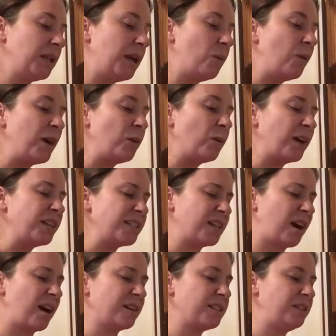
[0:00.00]
what I want to
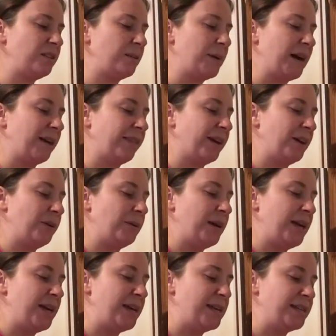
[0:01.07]
talk to you about, though,
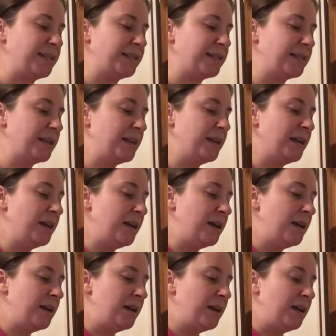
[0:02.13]
is
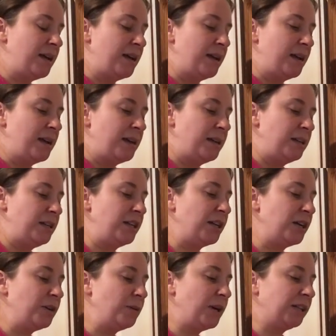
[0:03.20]

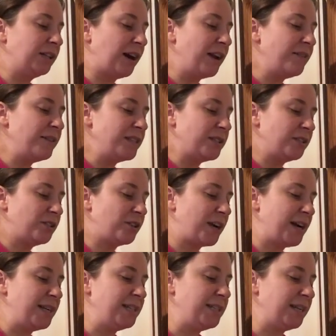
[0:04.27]
a lot of us are
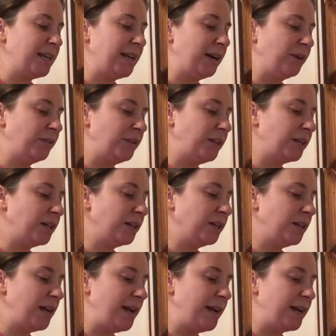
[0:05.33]
trying to get
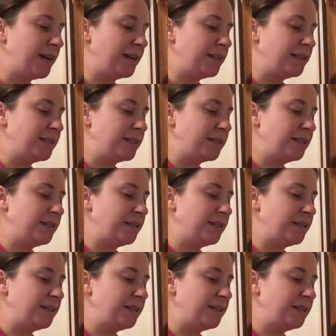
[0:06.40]
healthier, and